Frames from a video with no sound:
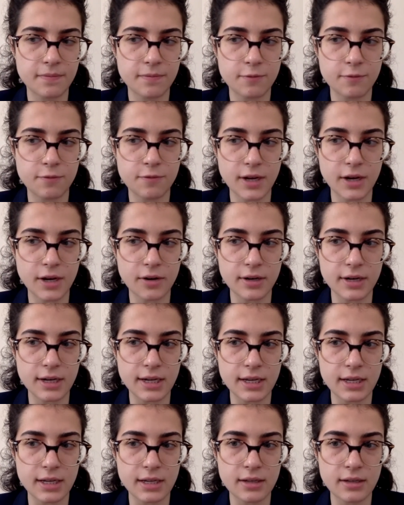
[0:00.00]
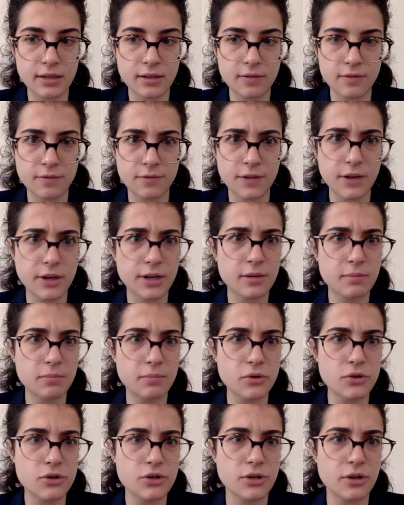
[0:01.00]
very, very
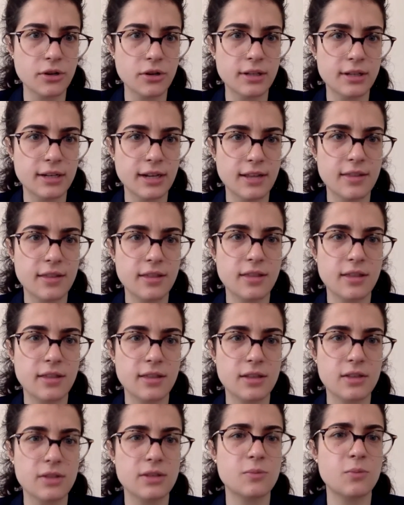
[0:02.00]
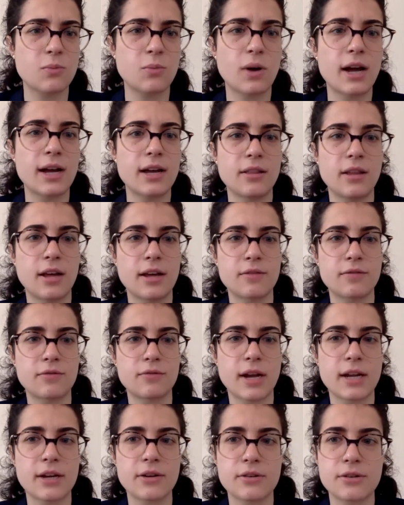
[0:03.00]
emotional. And I think that that's why a lot of
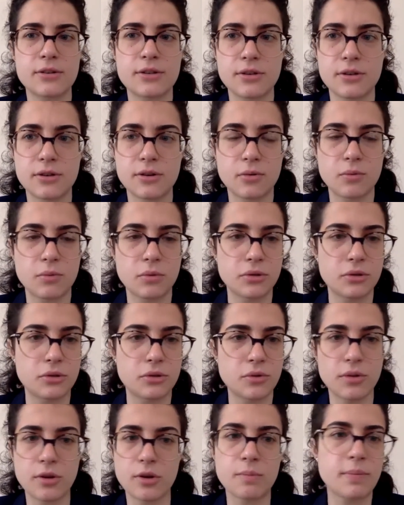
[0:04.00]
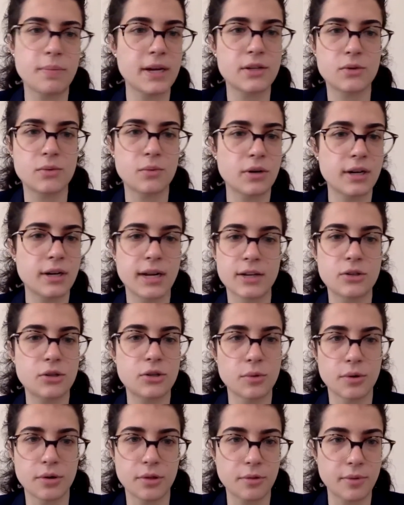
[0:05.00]
writers, will do their best work at
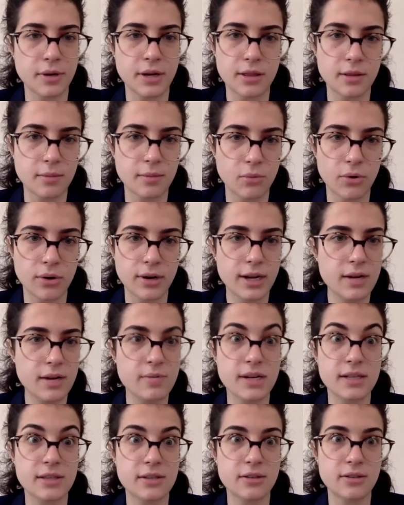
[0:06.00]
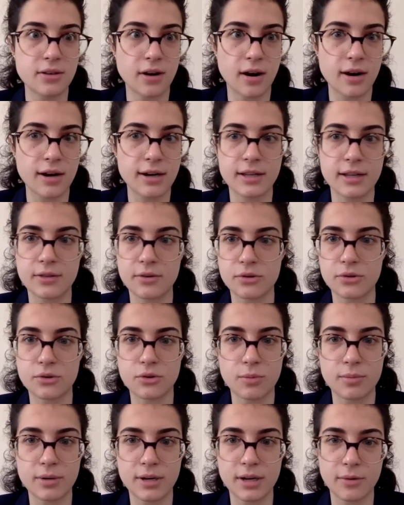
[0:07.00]
2 or 3 in the morning when it's dark and there's
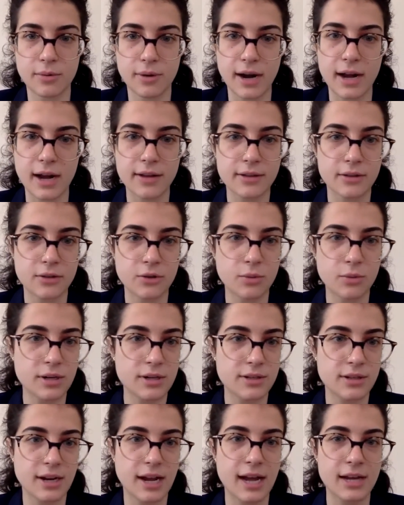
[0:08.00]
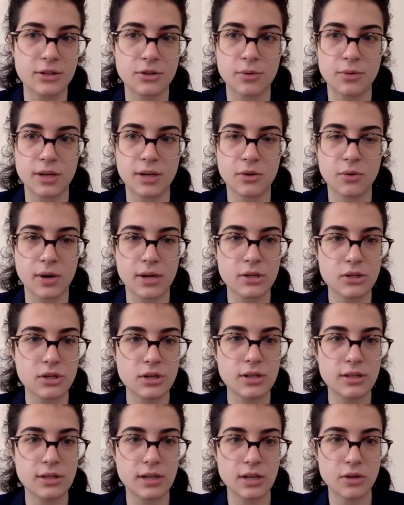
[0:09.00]
nobody around and nobody's going to ask you any
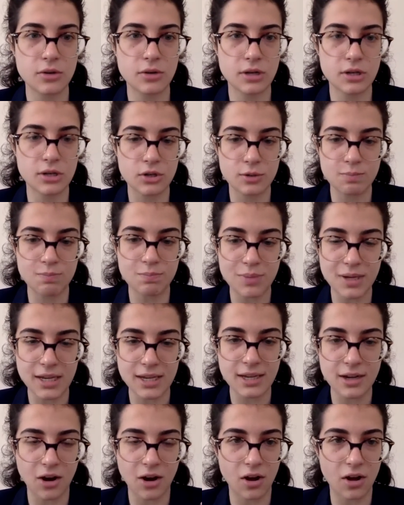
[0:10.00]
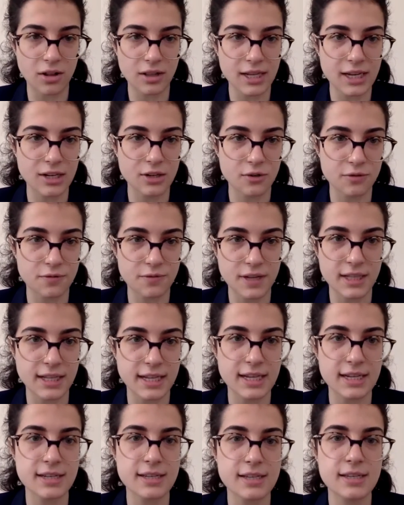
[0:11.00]
questions. And you can just be all in your
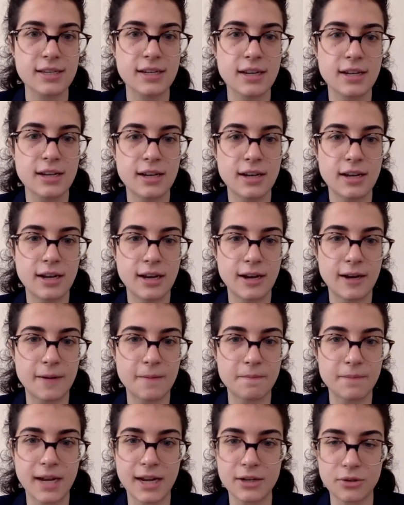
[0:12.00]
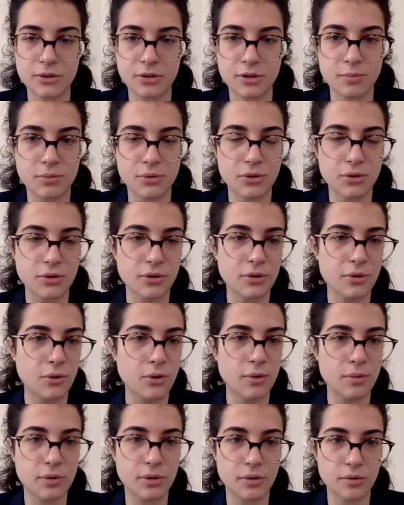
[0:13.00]
feelings at your computer
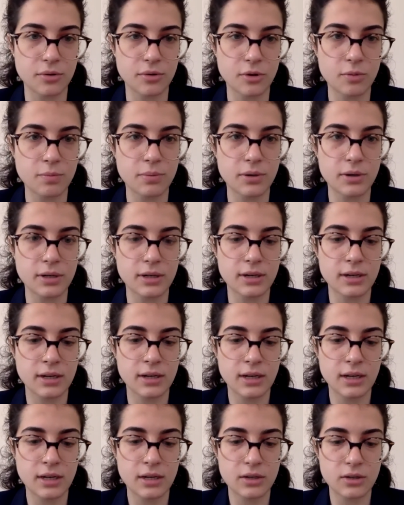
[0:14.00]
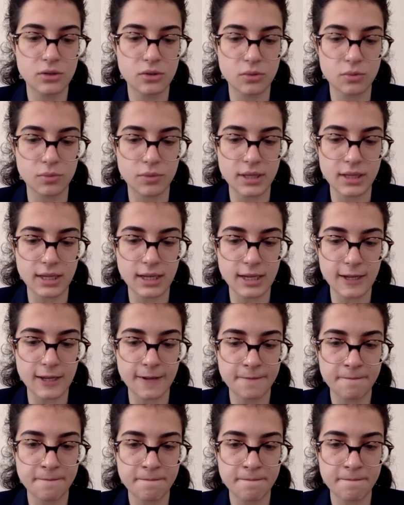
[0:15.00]
or with your notebook to really